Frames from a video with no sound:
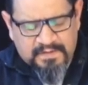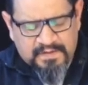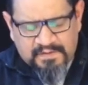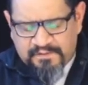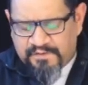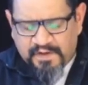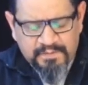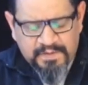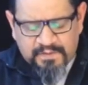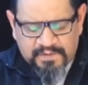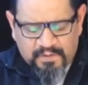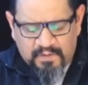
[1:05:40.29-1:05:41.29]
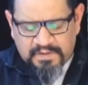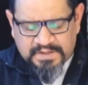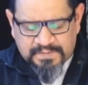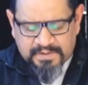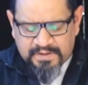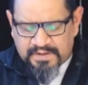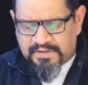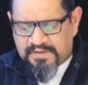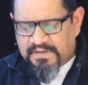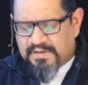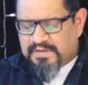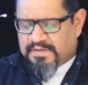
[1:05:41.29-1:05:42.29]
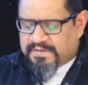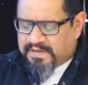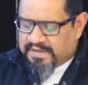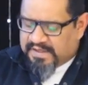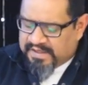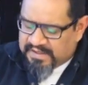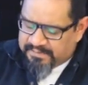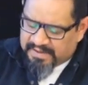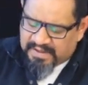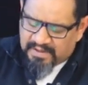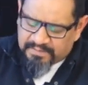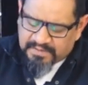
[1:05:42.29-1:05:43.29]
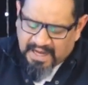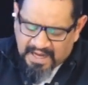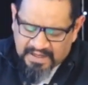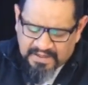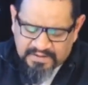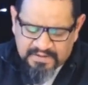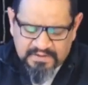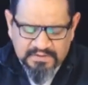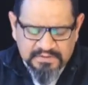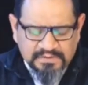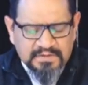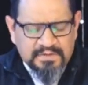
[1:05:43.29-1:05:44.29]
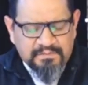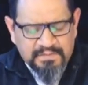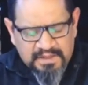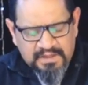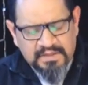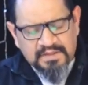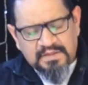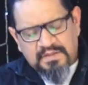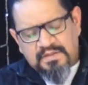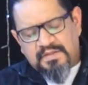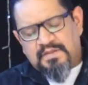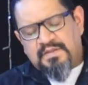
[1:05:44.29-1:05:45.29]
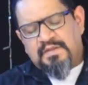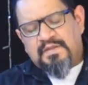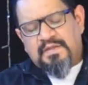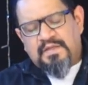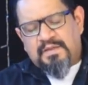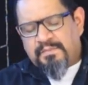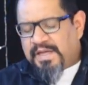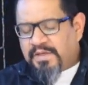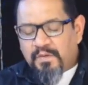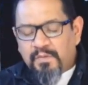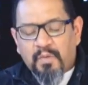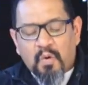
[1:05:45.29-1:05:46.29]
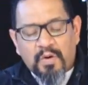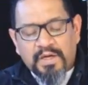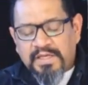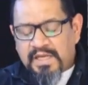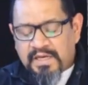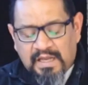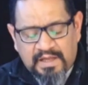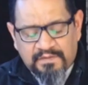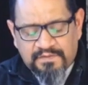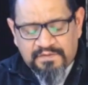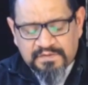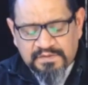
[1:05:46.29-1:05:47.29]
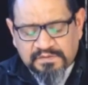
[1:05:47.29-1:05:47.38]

Fill me with the Holy Spirit so that He may help guide me in my new born again life.